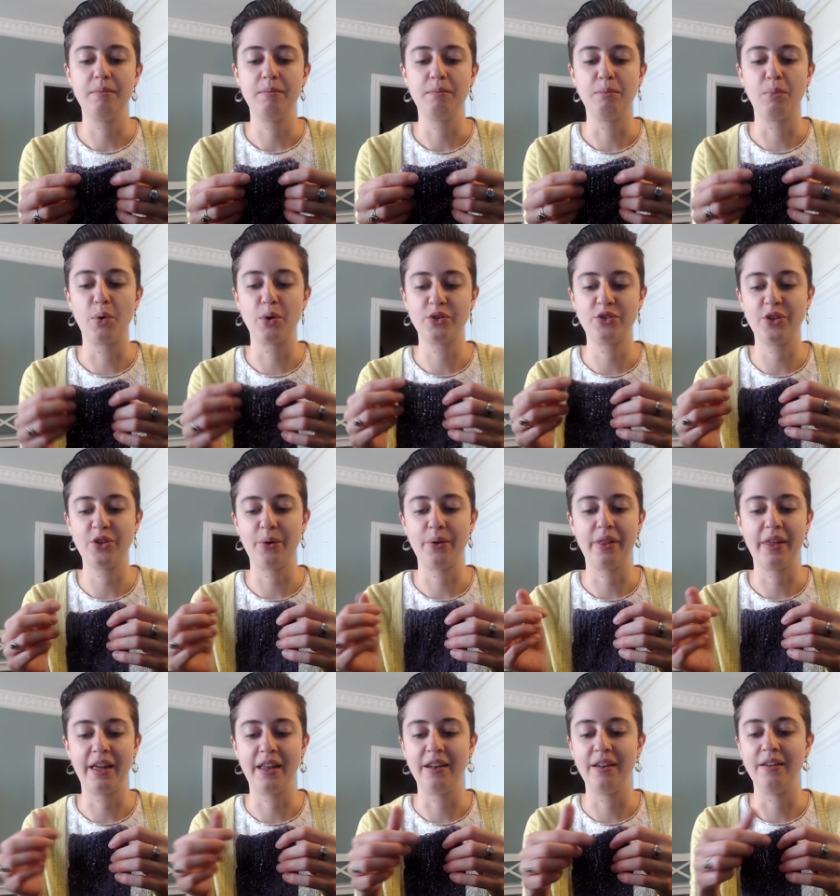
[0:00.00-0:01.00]
more so
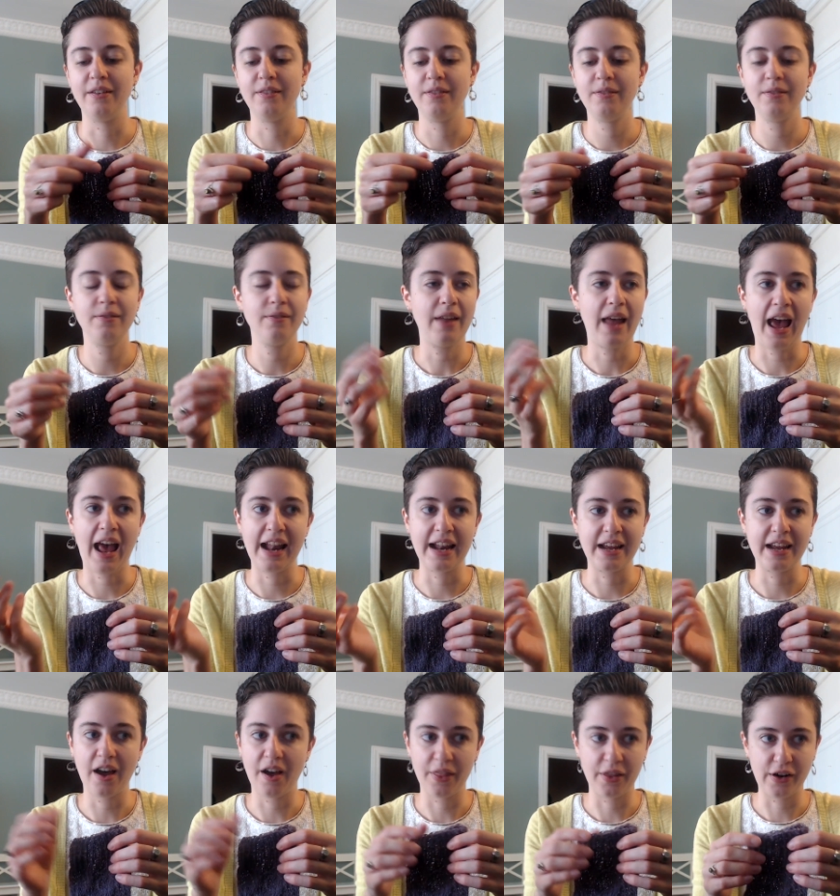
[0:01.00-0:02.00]
than any
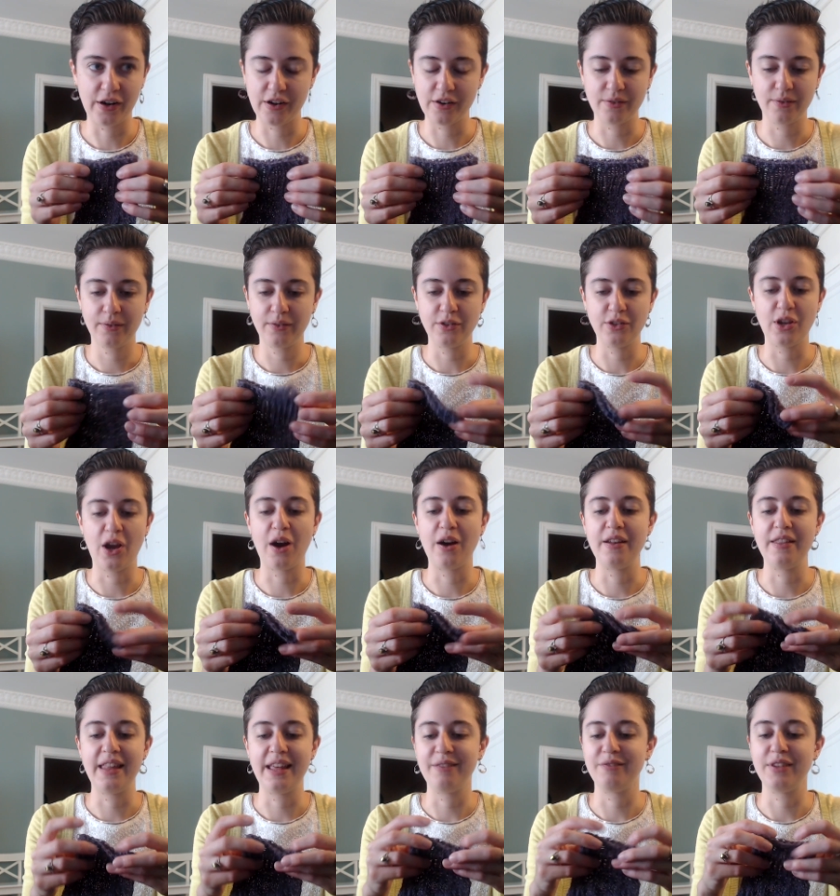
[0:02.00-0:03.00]
other yarn
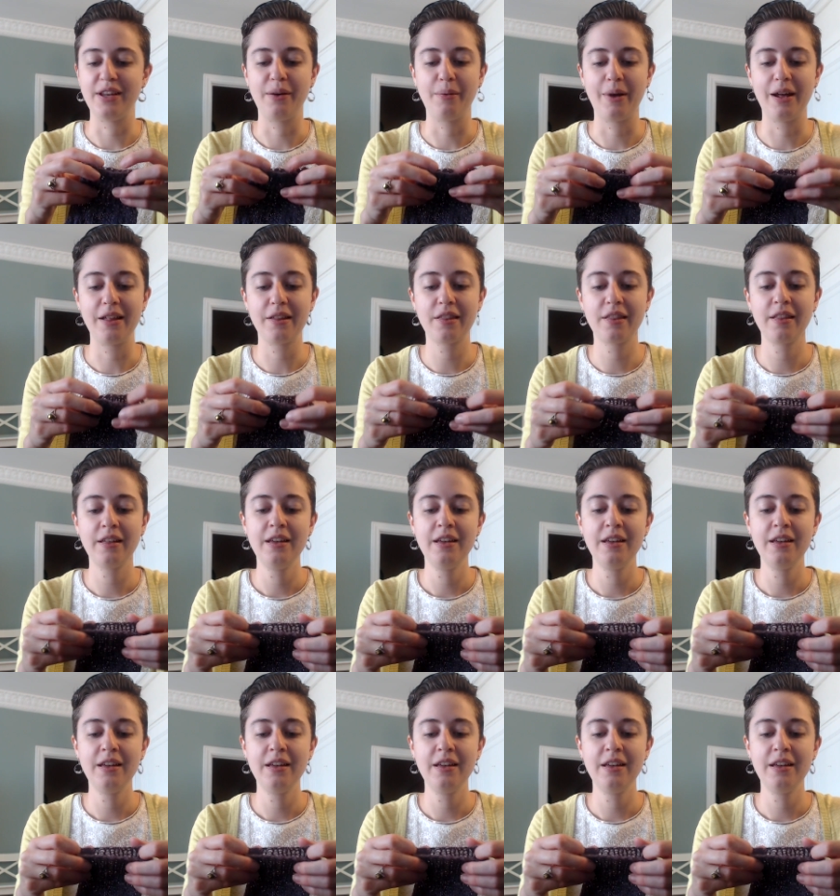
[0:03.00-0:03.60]
they've knit with.